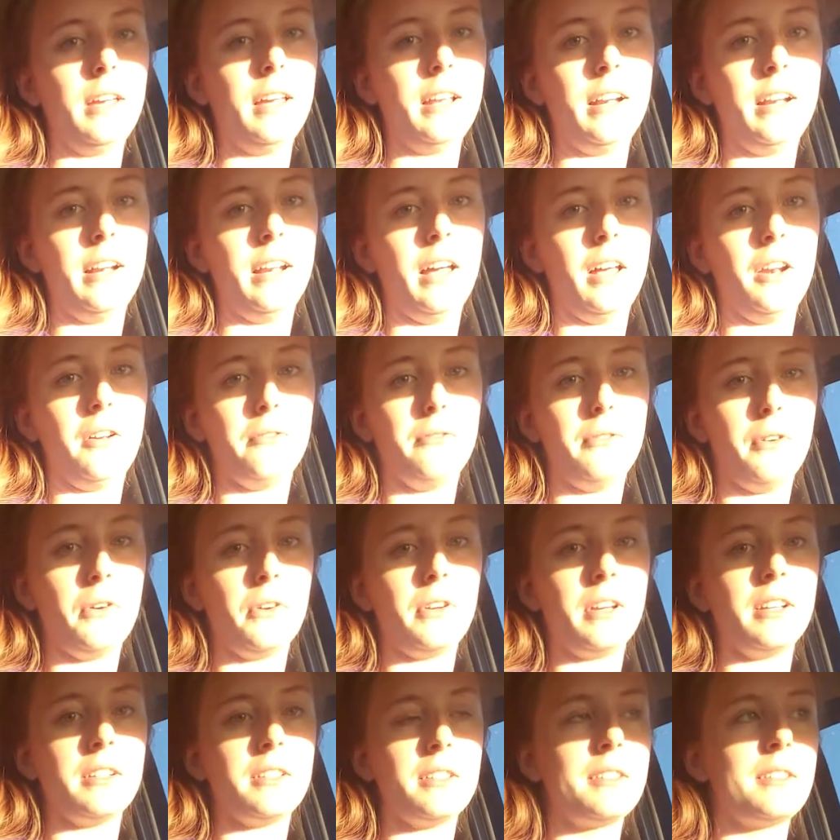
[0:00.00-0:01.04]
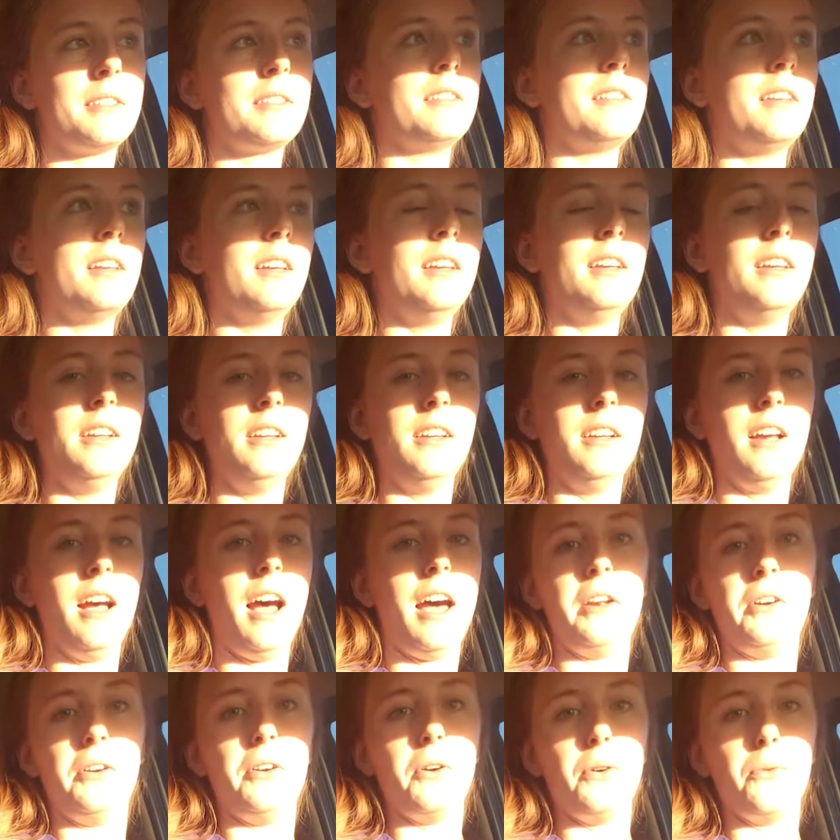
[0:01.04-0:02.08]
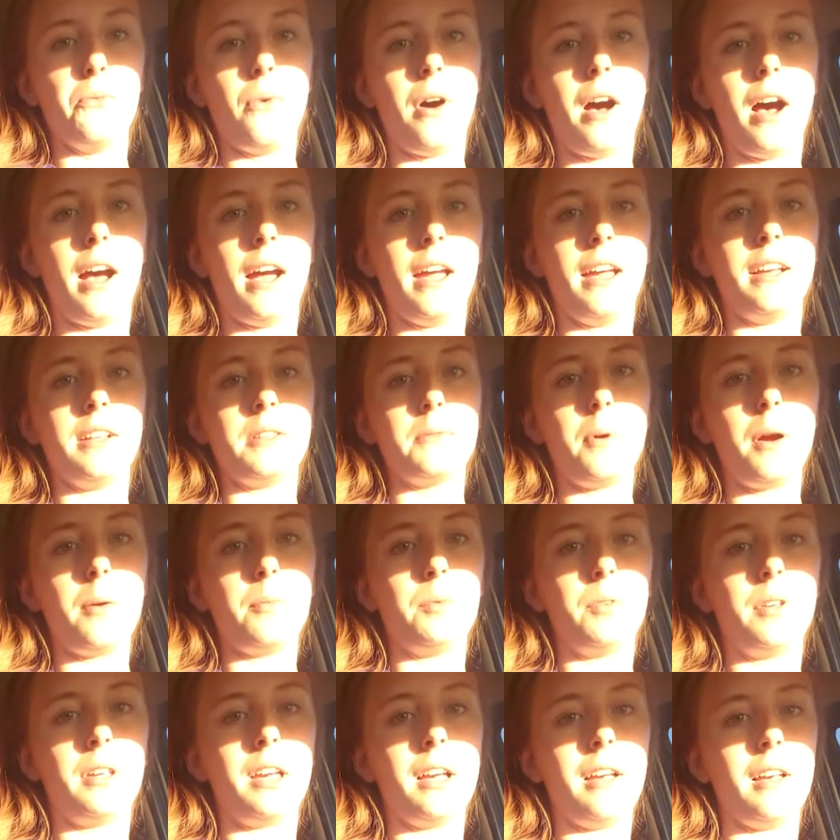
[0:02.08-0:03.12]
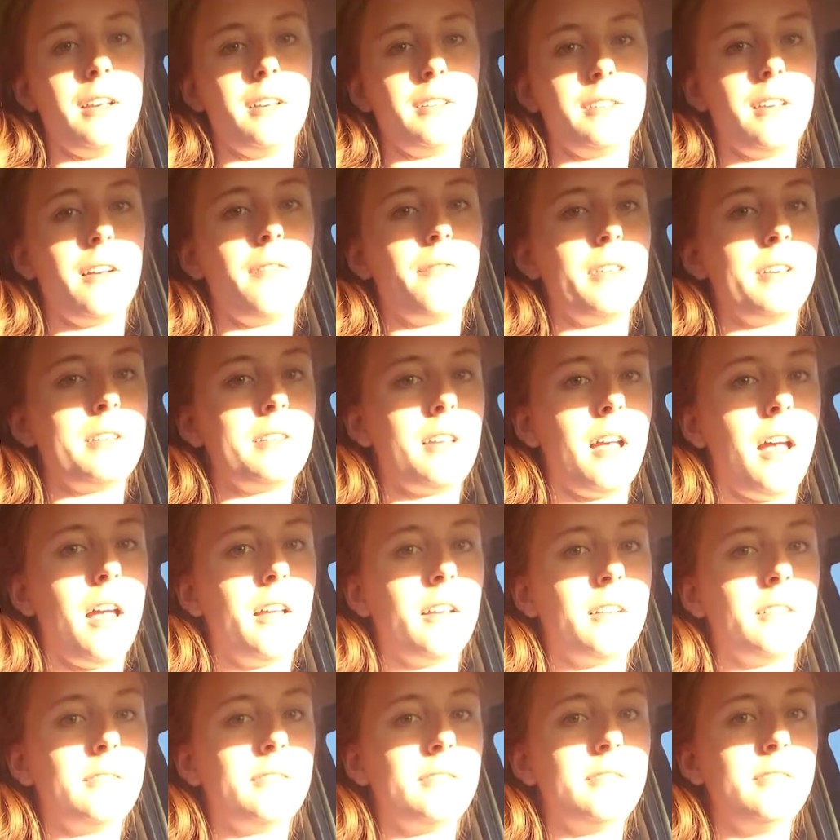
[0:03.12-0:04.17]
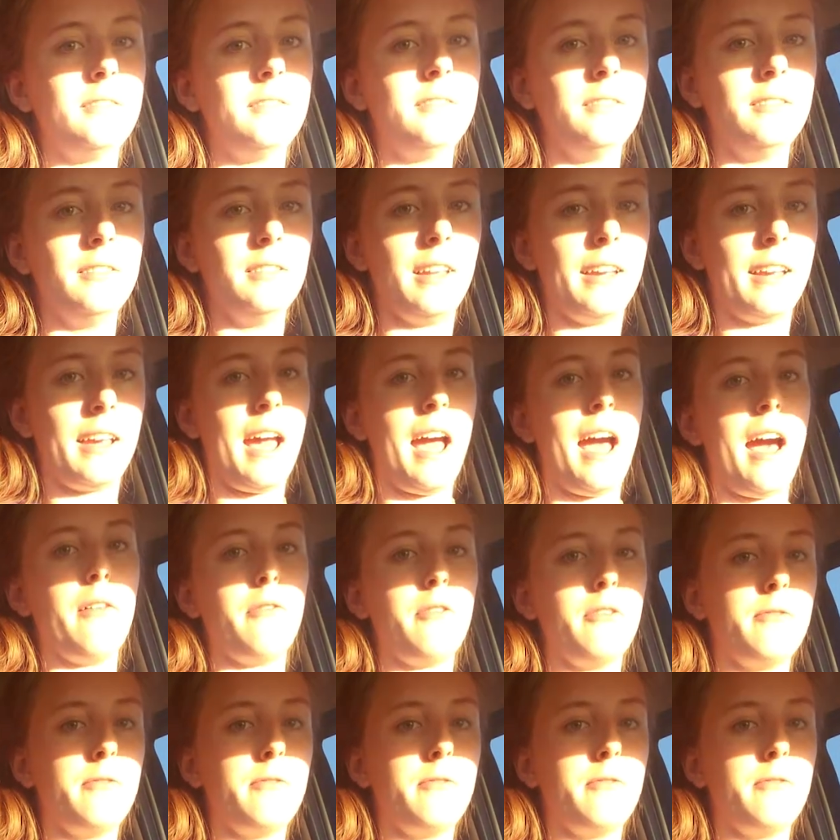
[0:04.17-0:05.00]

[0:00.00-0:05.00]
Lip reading: in and out of focus. I don't know why. It's probably because of the sun. Like half